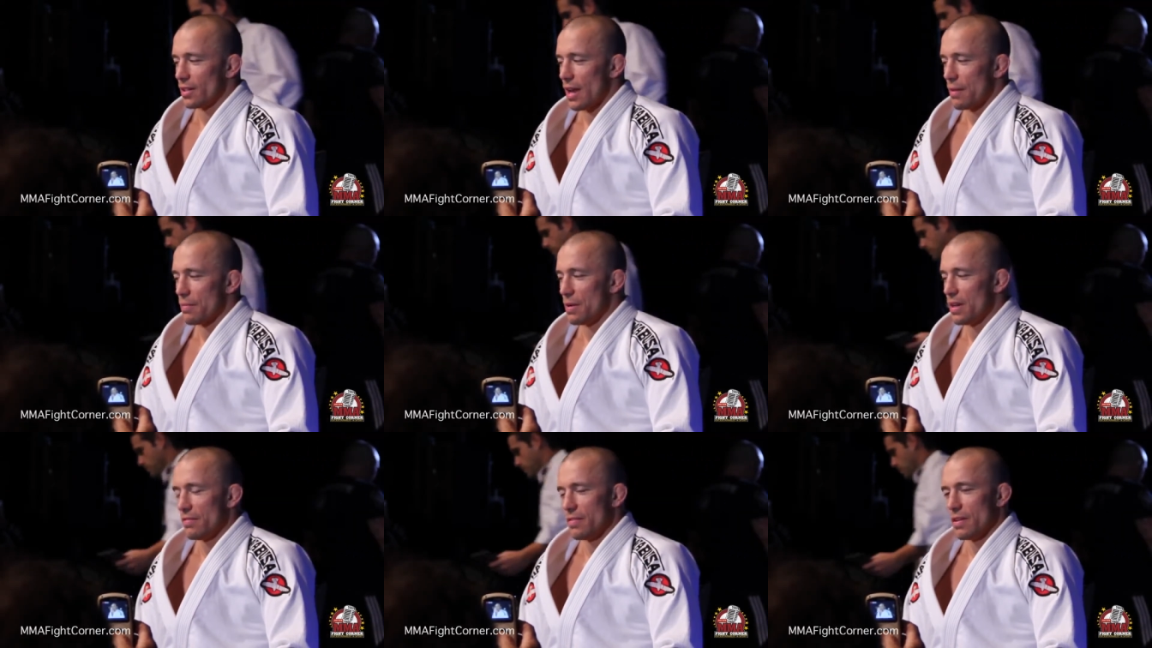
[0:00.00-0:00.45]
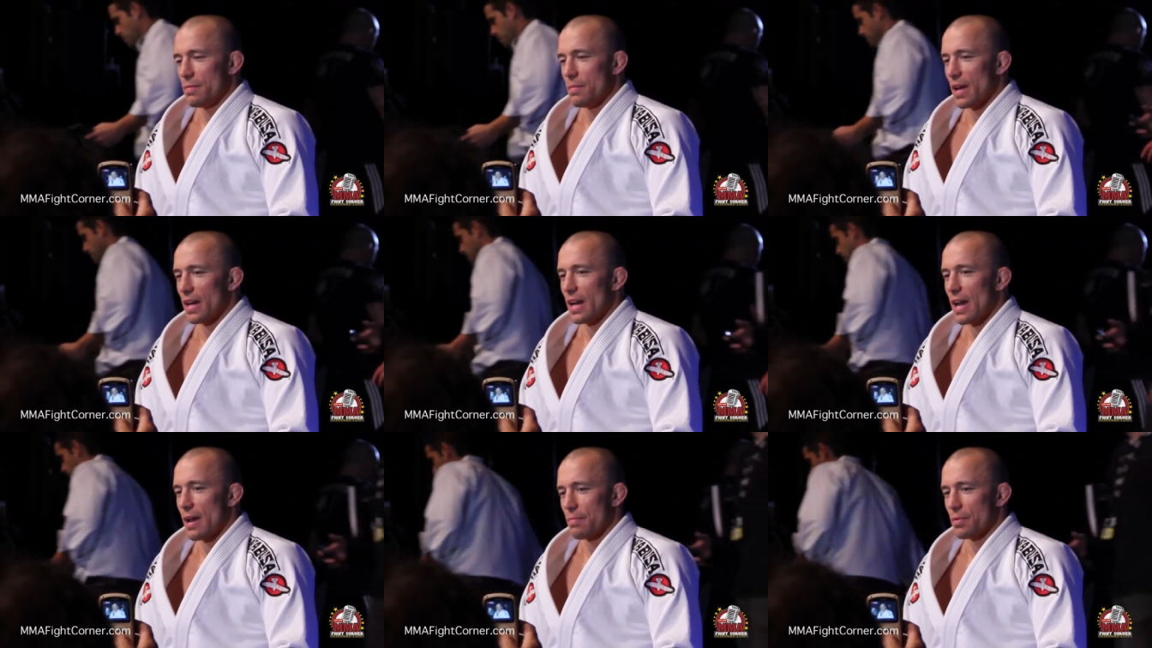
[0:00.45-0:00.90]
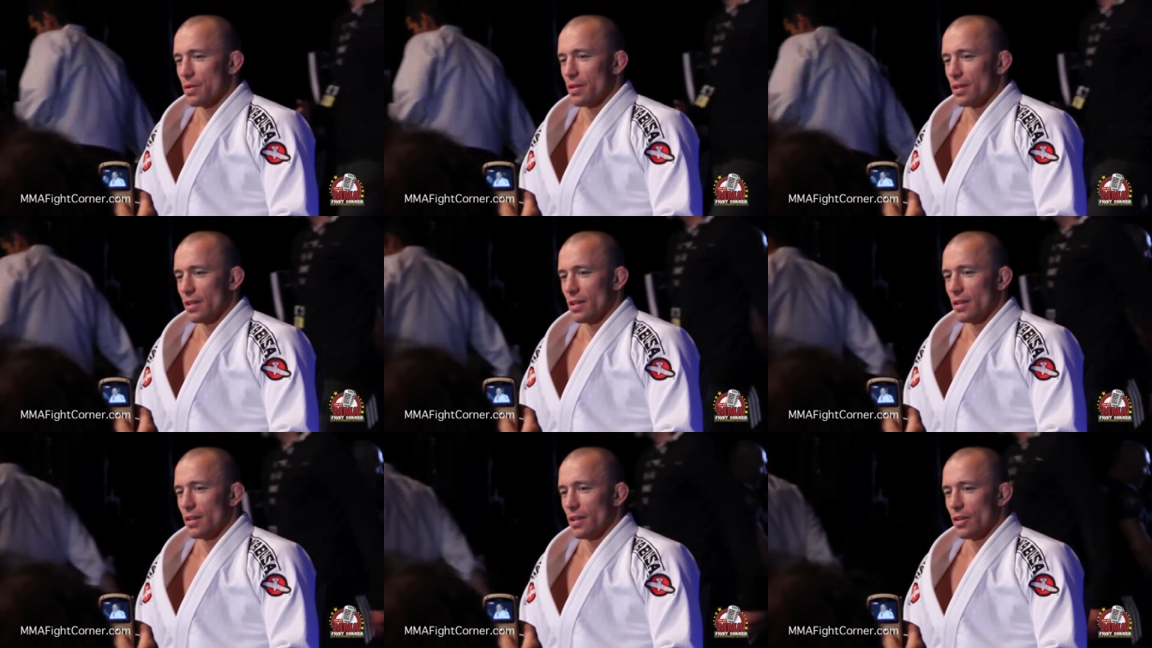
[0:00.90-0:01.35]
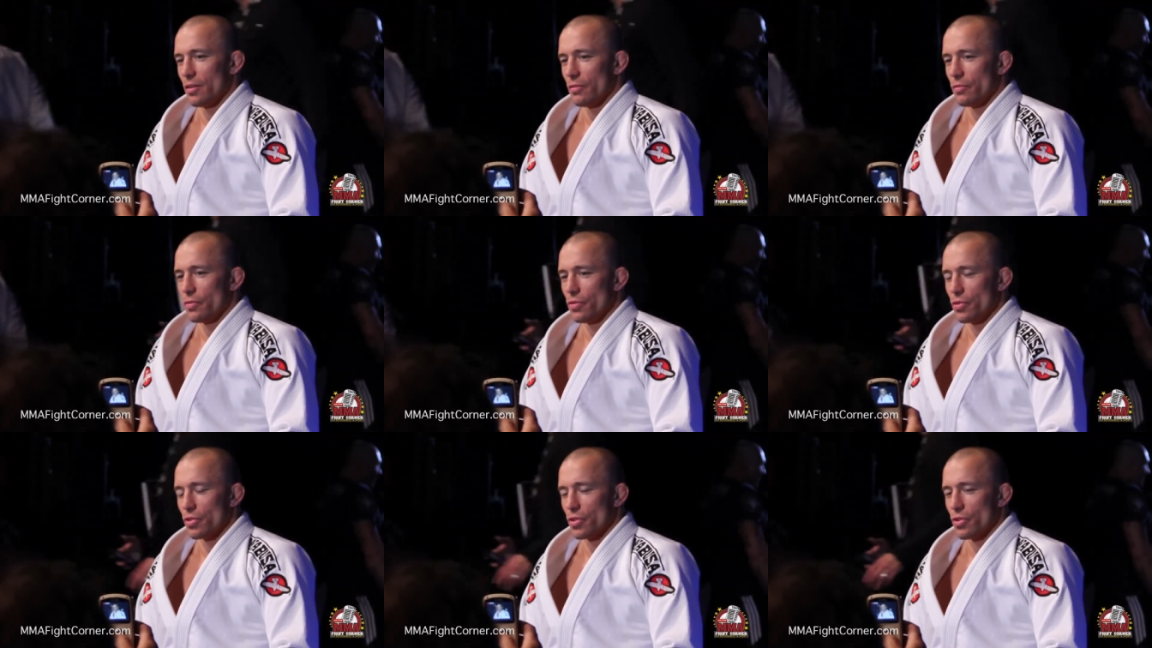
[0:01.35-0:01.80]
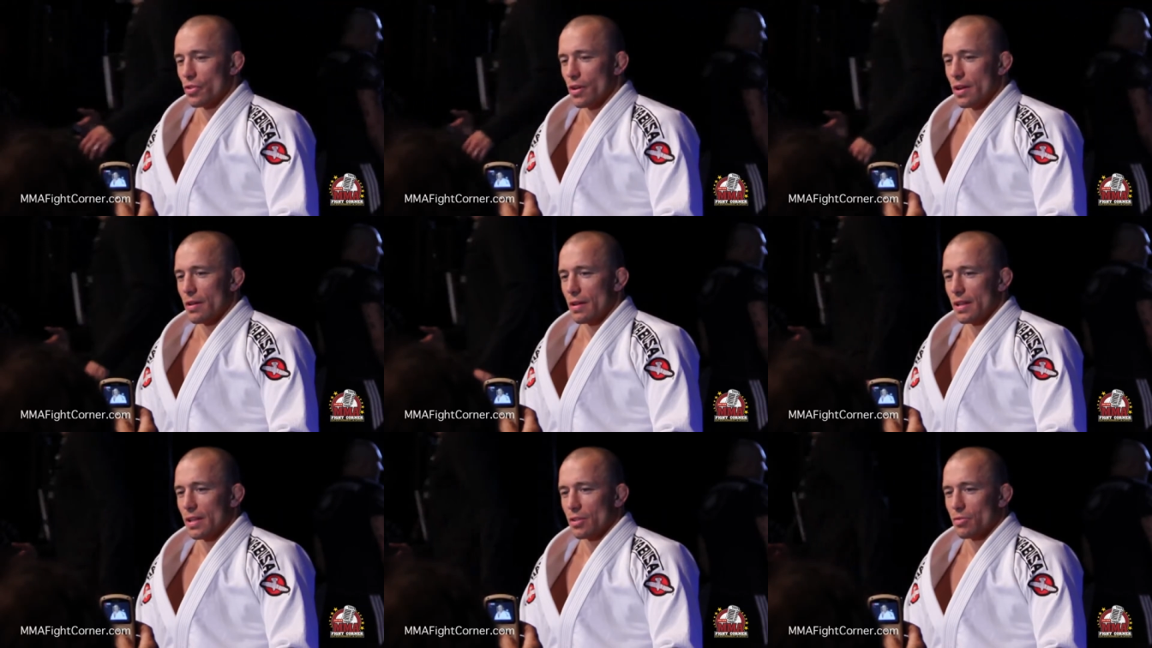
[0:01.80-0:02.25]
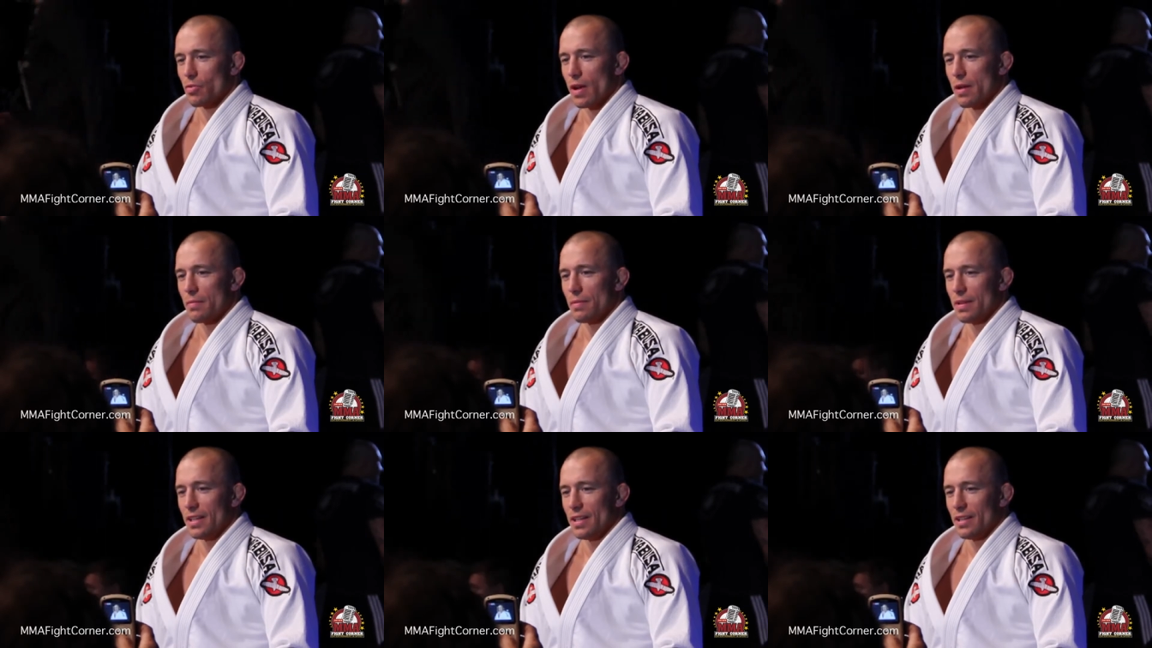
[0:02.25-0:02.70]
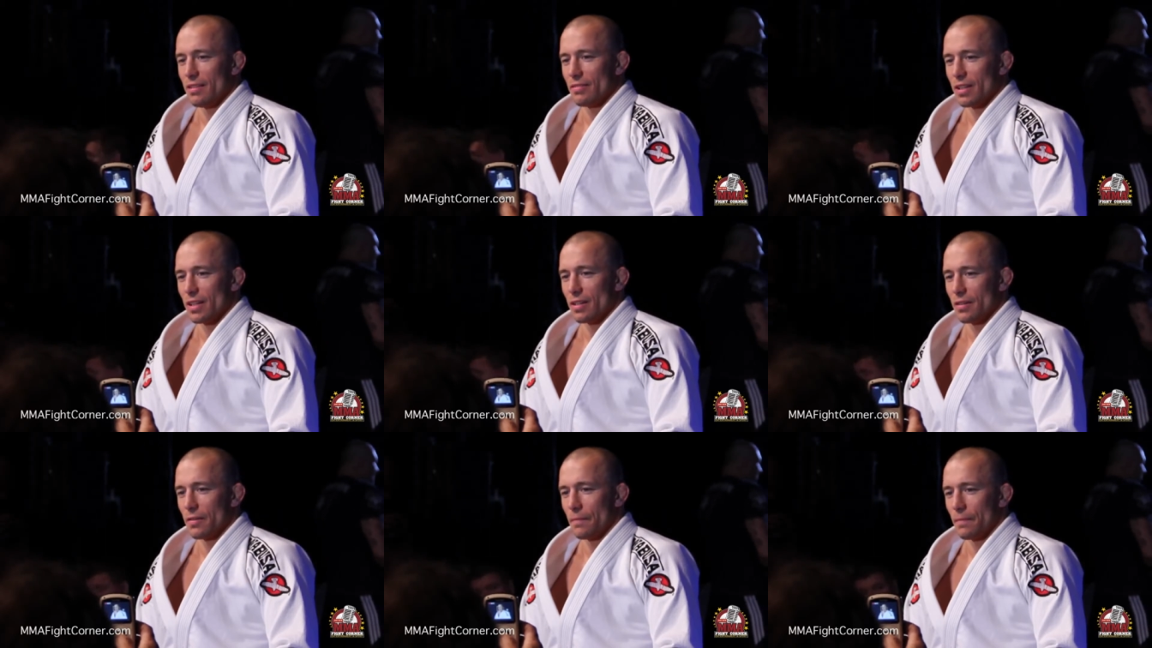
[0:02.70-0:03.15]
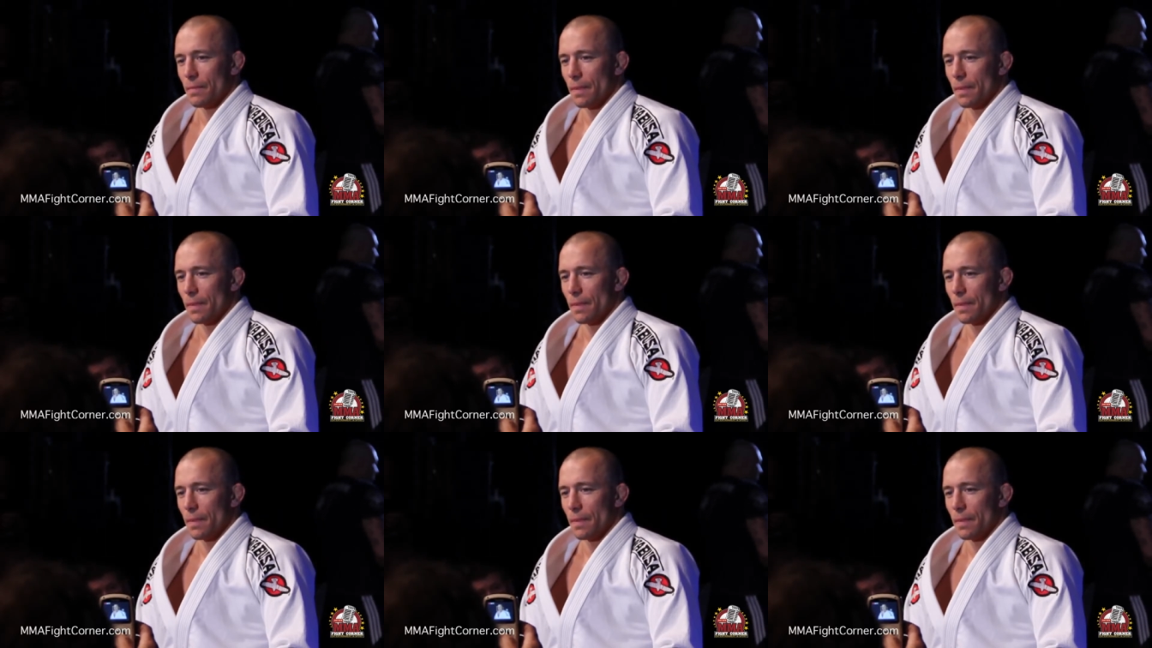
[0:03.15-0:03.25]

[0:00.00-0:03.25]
I believe it might happen in the, in the future. Right? That's why I believe, you know.